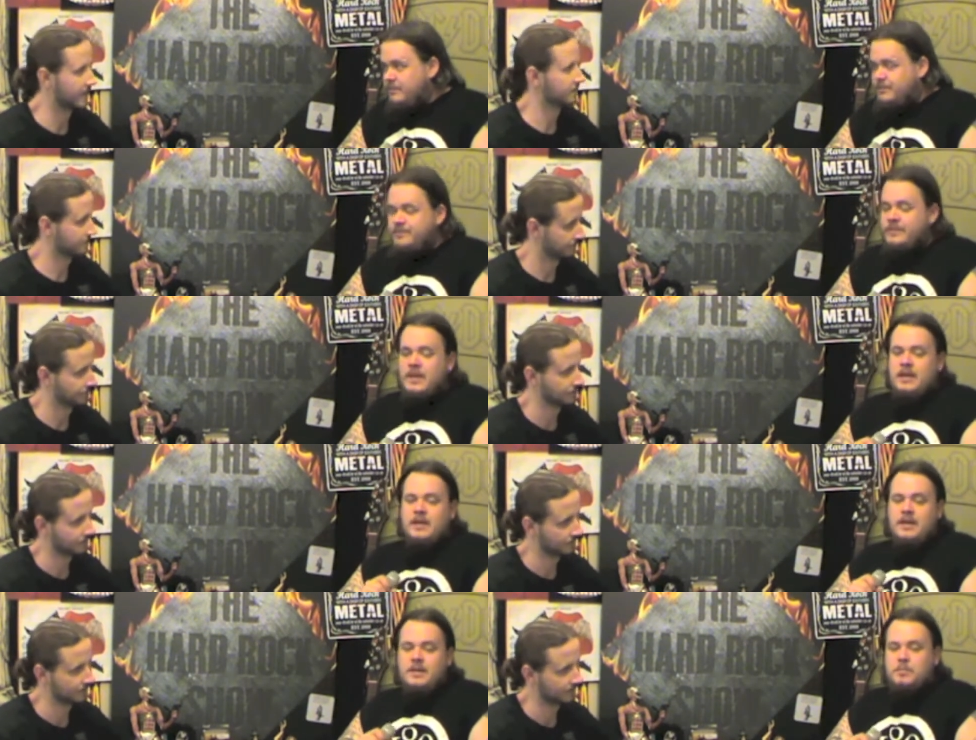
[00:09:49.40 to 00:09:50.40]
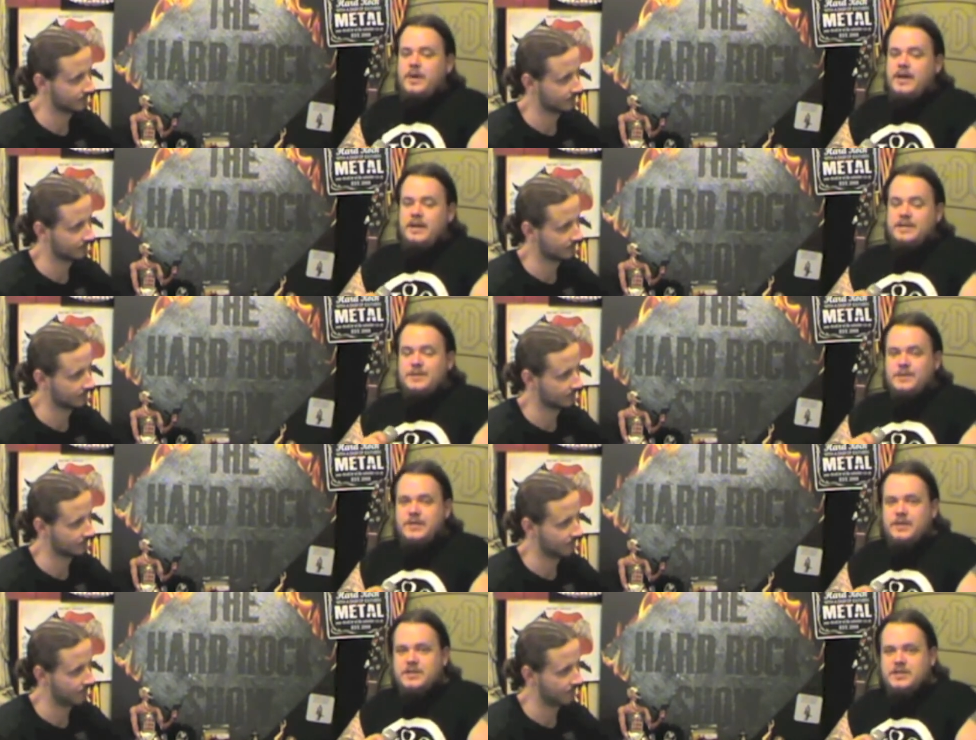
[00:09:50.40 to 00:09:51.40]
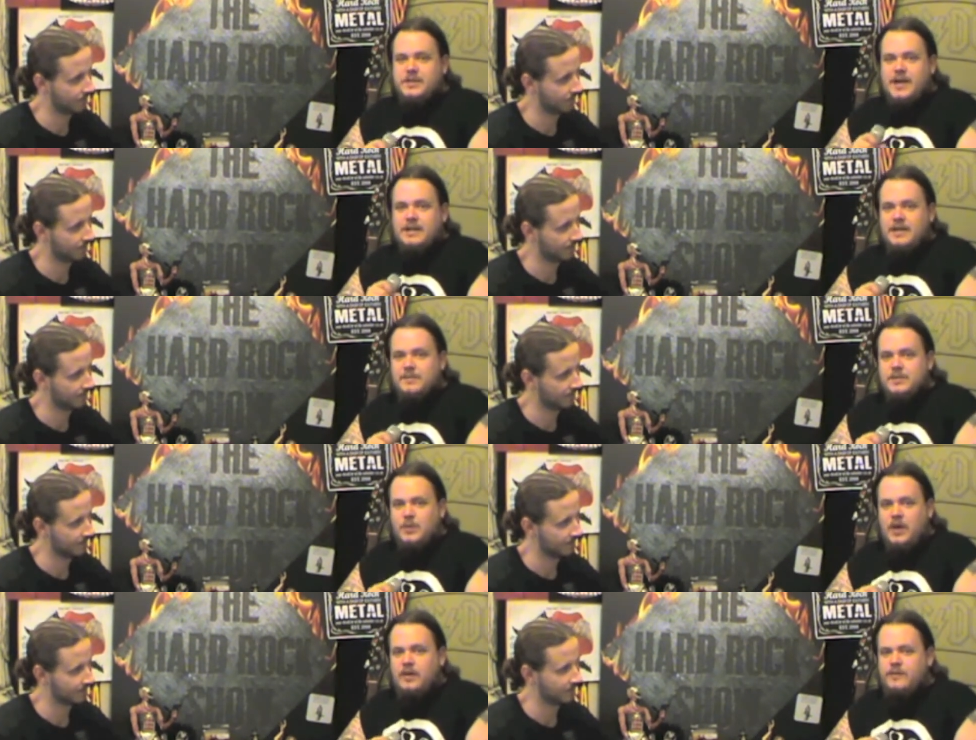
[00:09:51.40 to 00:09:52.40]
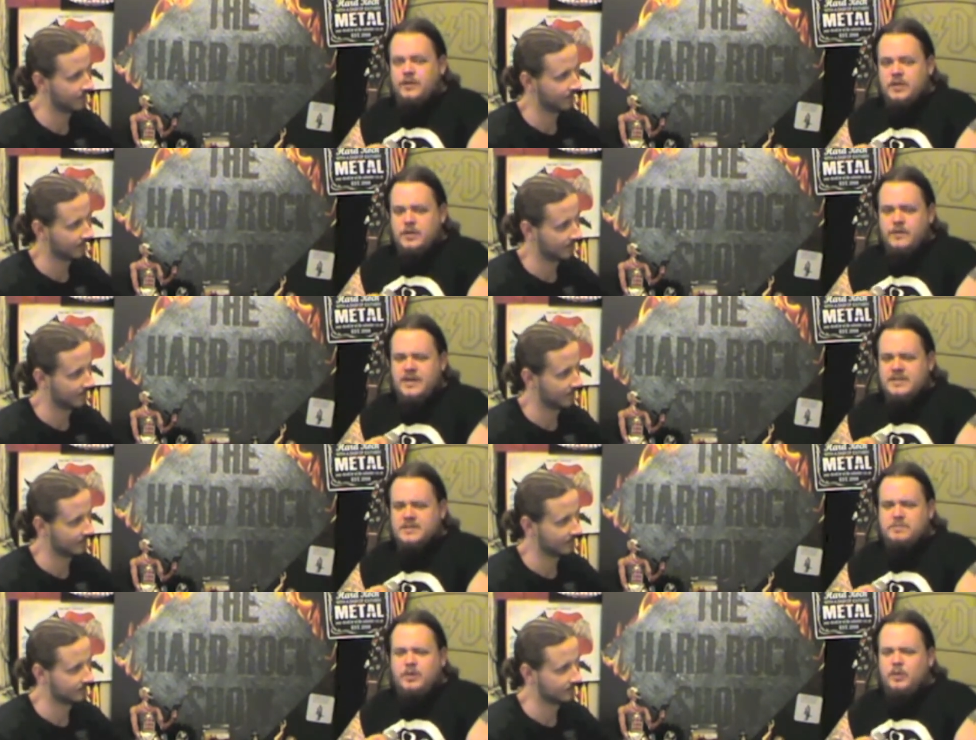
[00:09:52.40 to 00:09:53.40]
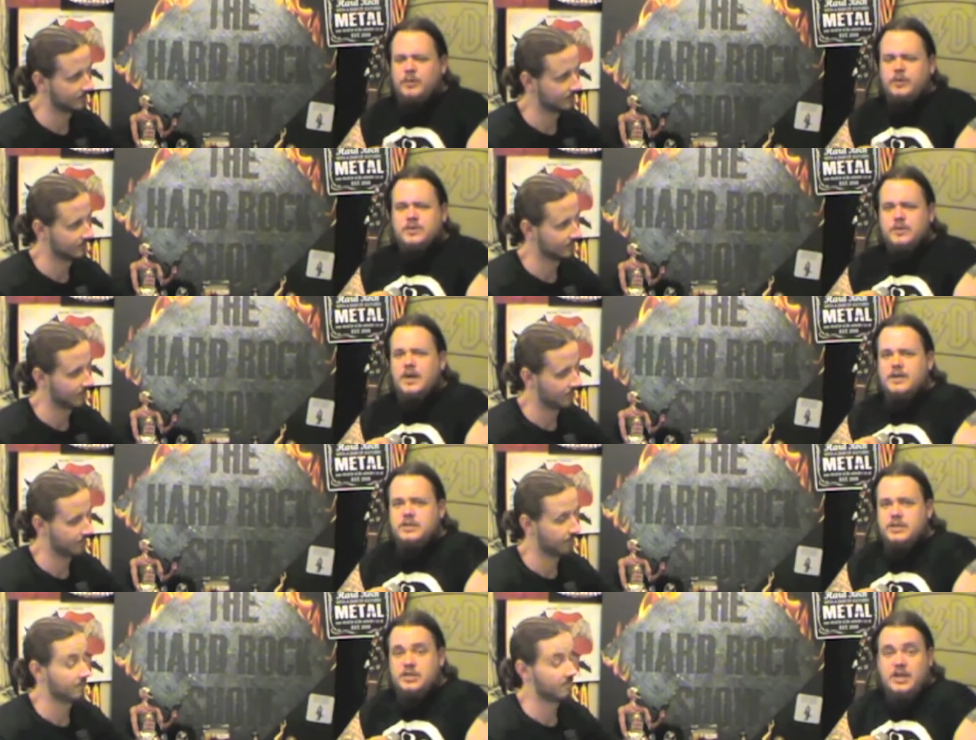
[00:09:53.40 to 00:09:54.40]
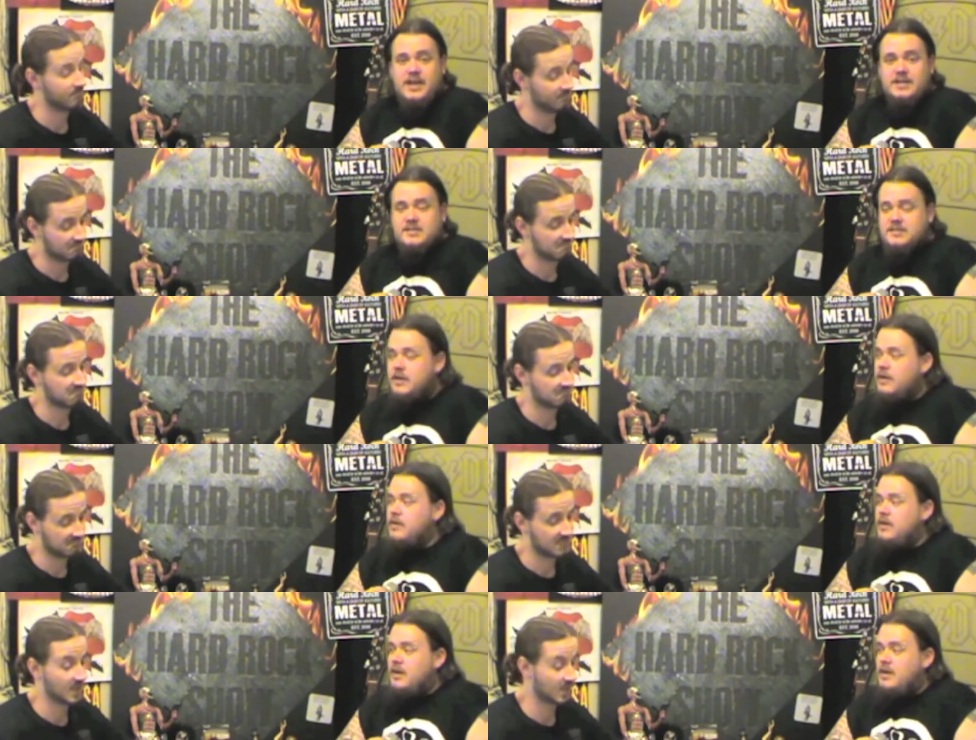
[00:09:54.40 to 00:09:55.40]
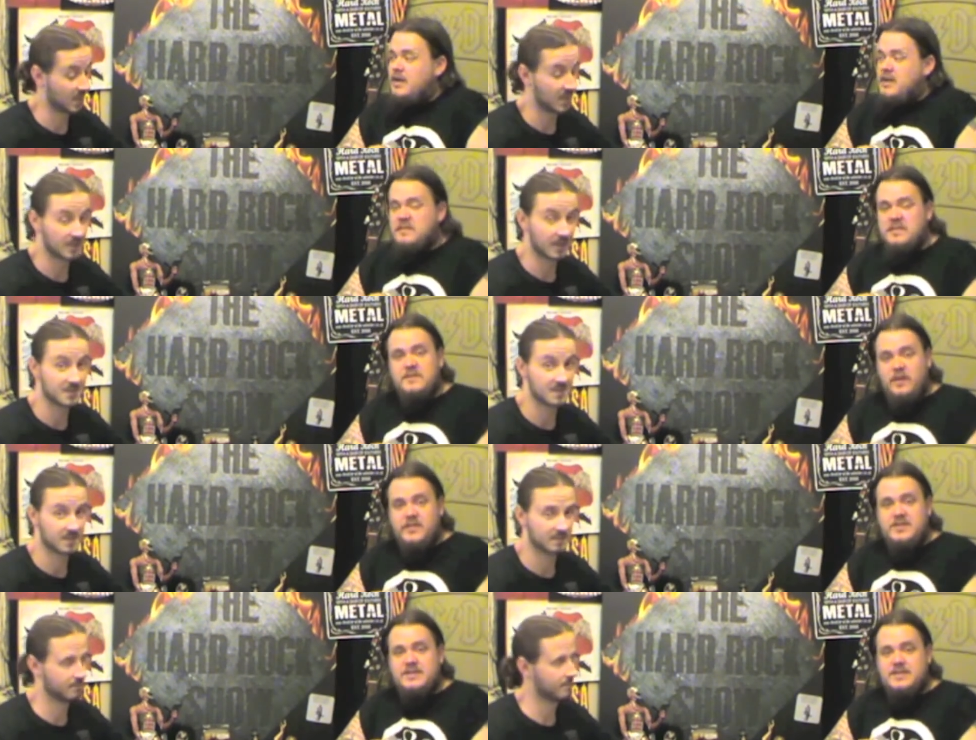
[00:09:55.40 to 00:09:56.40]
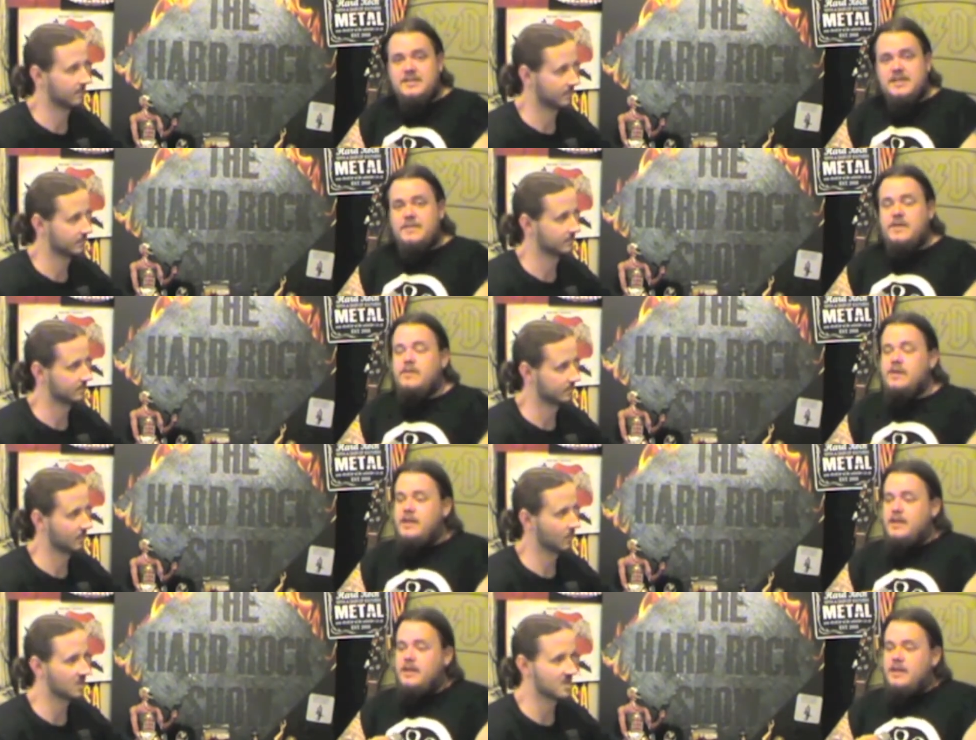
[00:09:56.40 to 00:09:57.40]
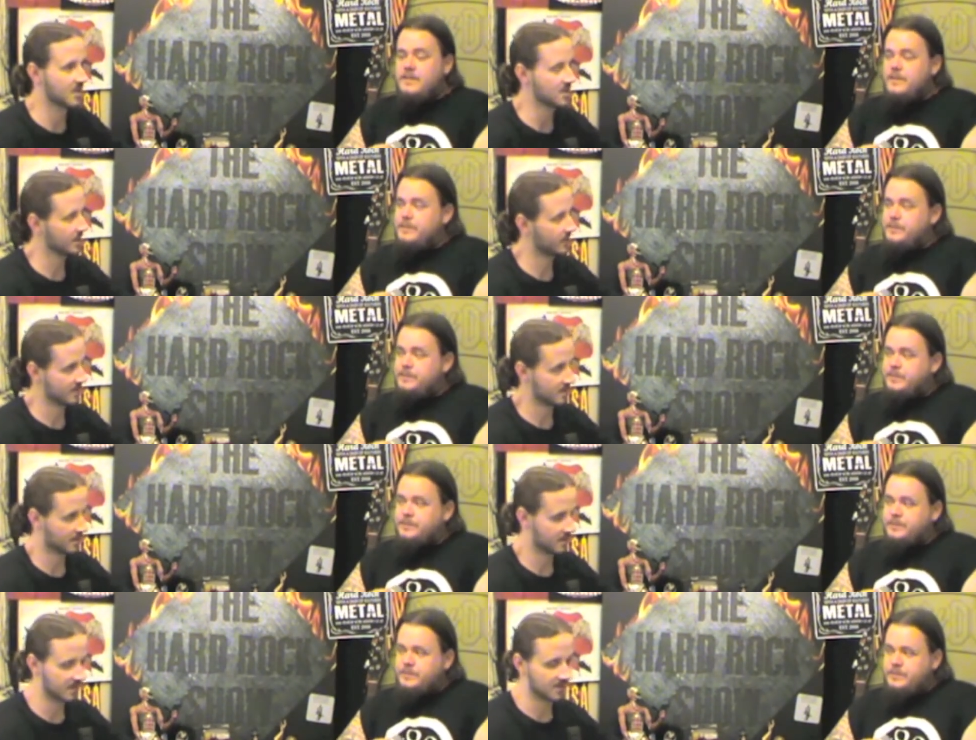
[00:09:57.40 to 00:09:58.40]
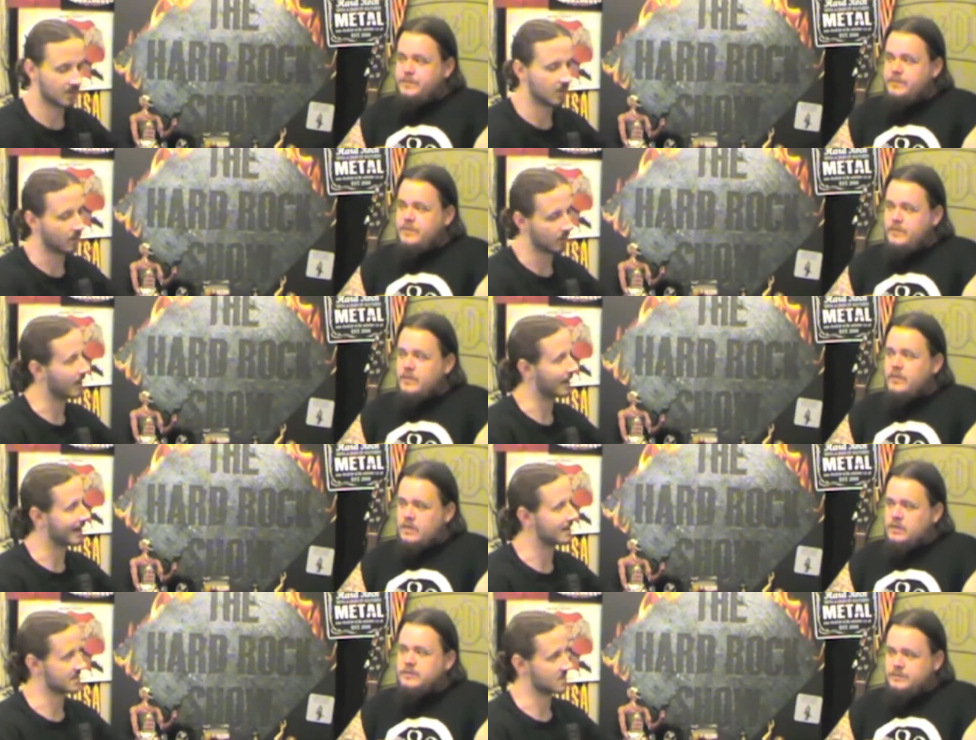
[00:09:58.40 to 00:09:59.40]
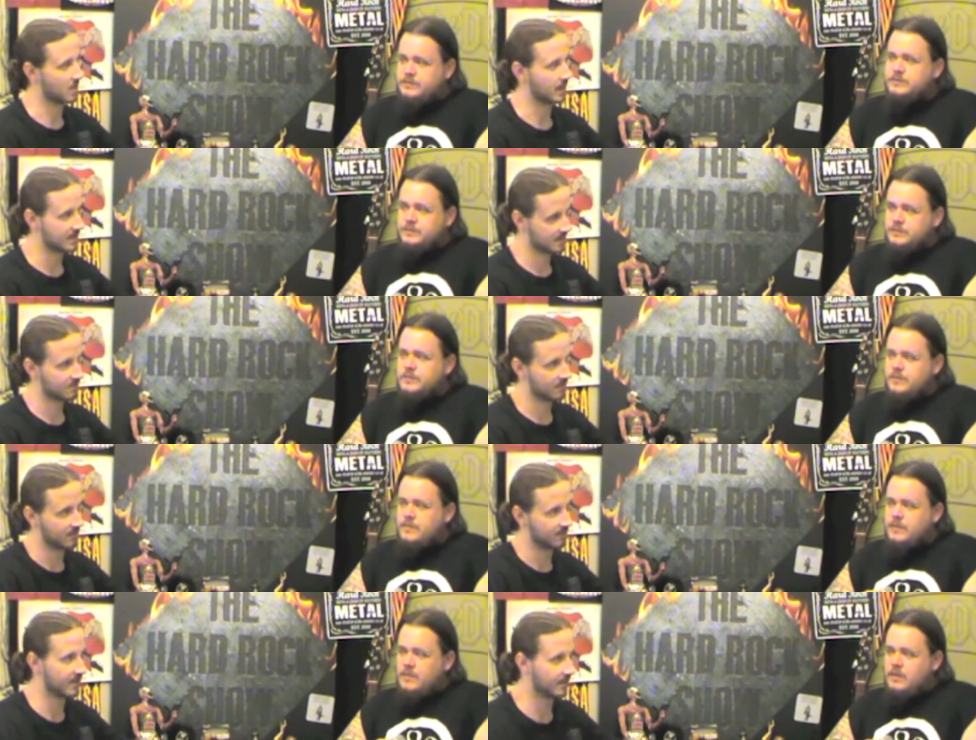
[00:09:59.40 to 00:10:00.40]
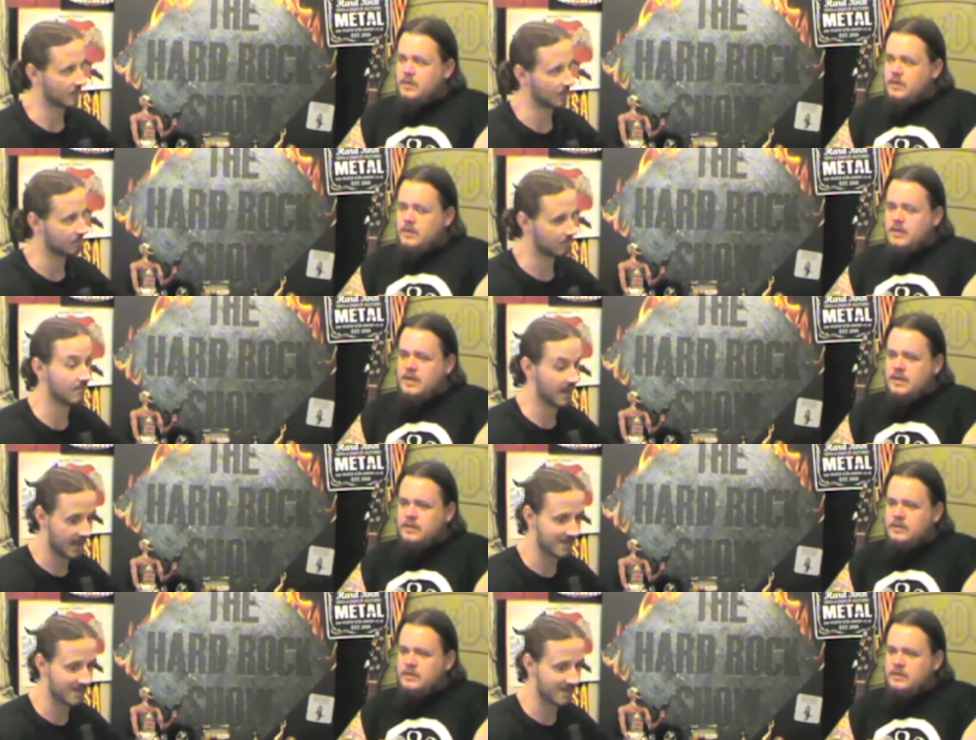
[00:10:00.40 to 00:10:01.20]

Speaker 1: Yep. But it's also just cracked number 12 on the US Billboard 200 charts. So
Speaker 2: congratulations. They've obviously done something right. Well, especially after such a long hiatus as well. That's a fairly good yeah.